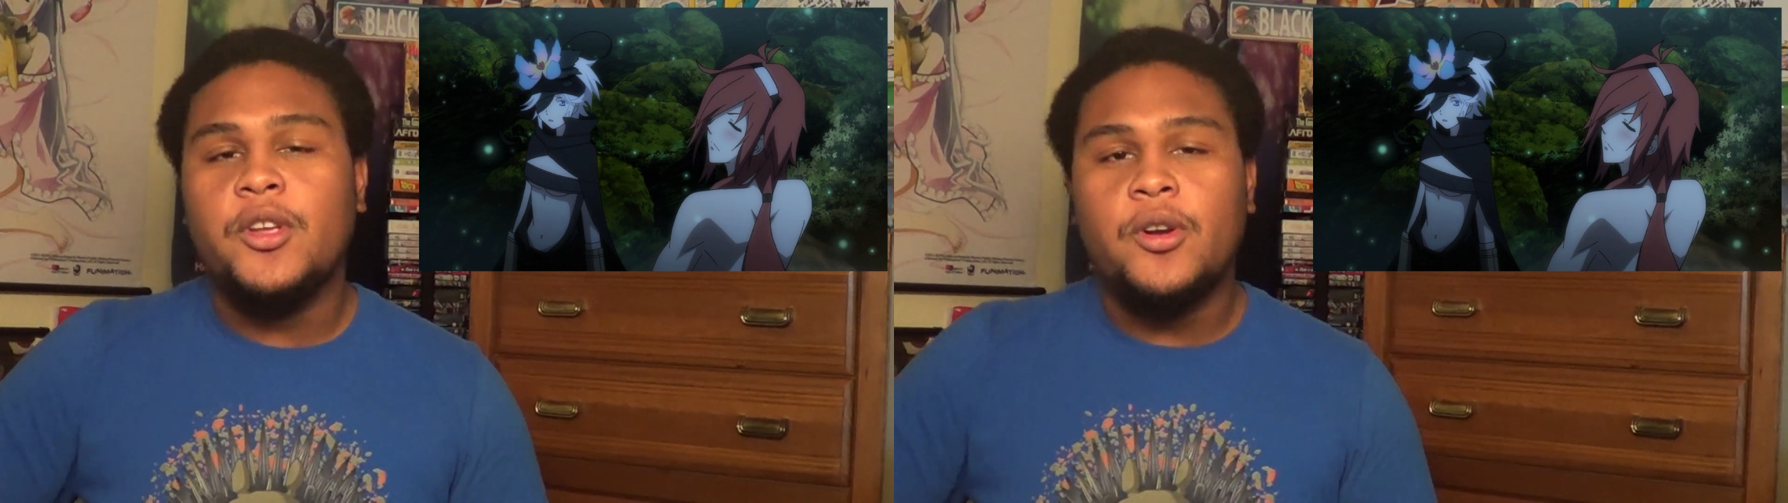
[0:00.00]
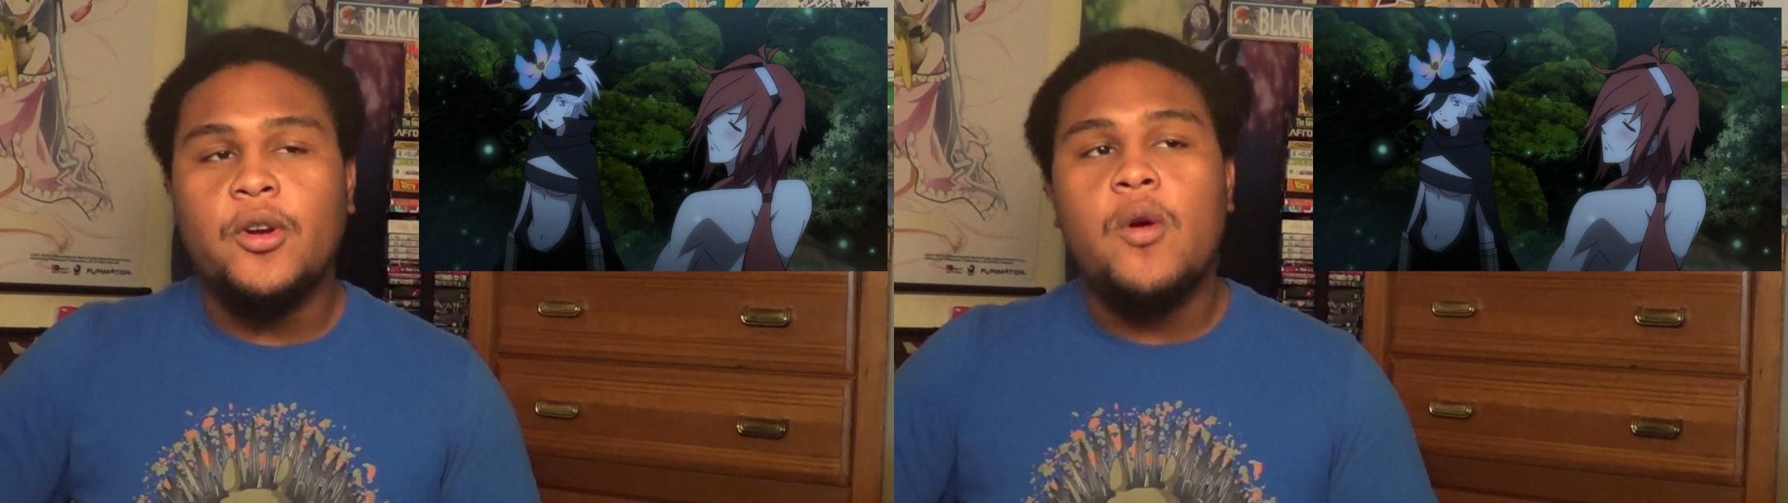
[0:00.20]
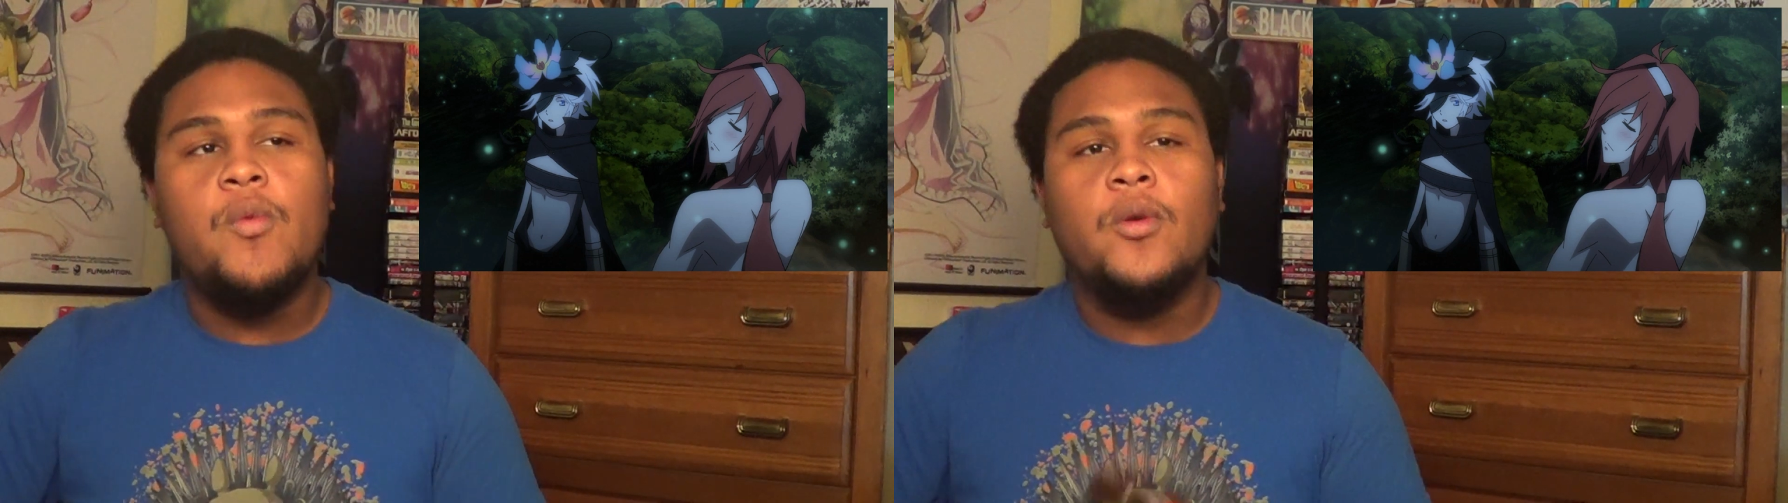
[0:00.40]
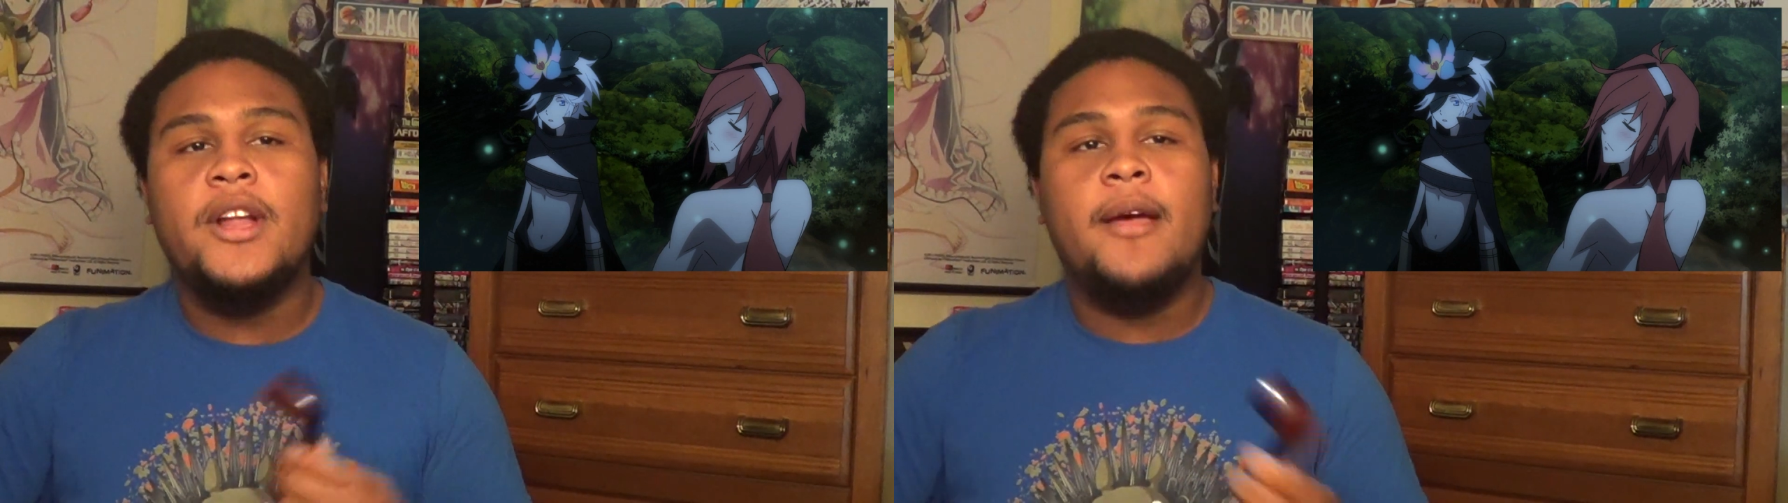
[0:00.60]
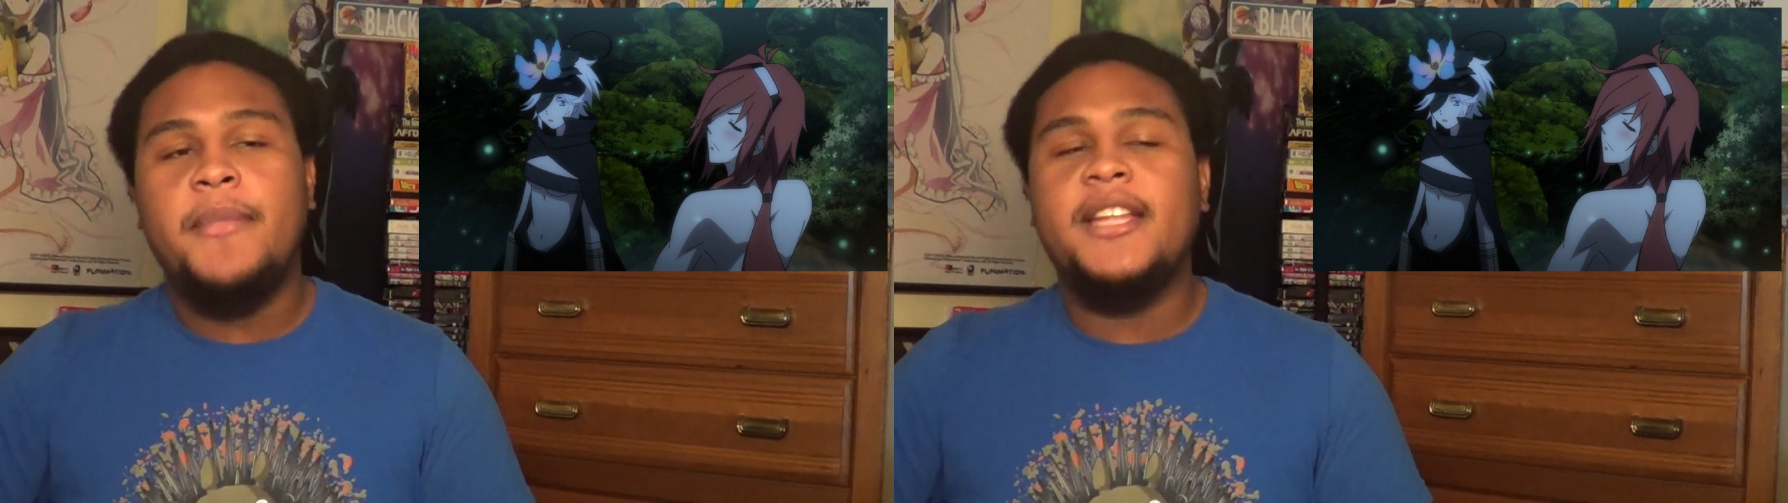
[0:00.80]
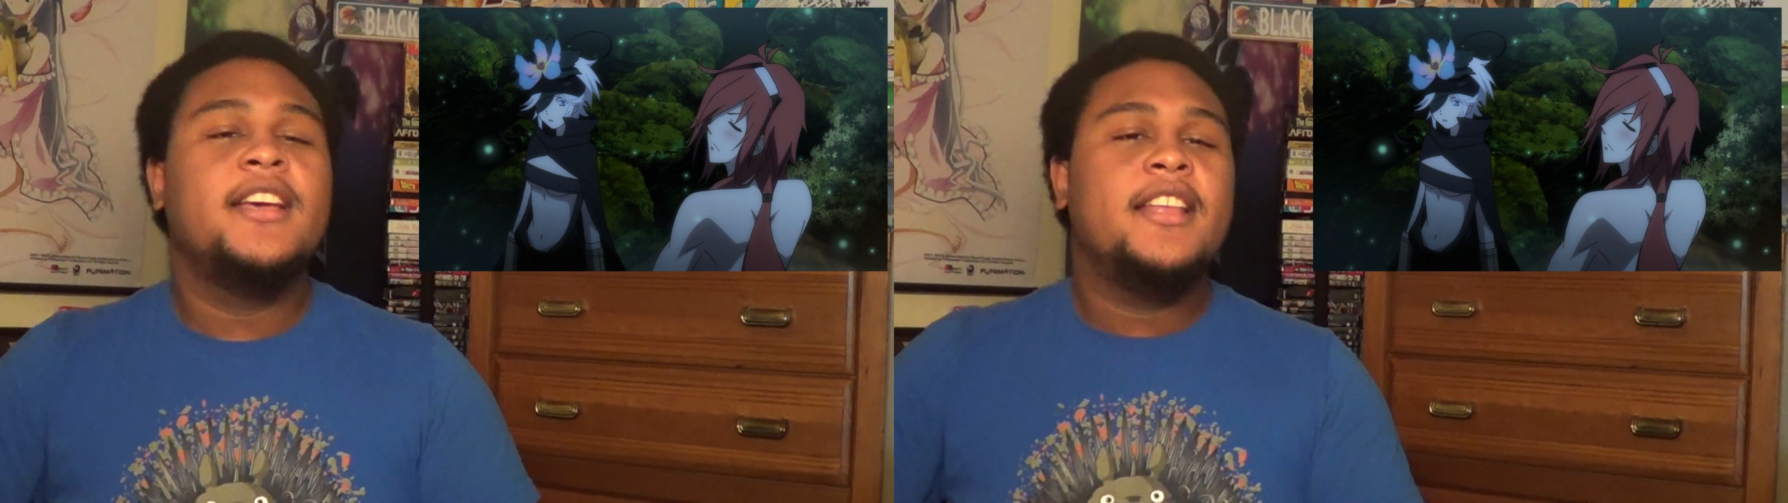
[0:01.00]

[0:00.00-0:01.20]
the girl won't admit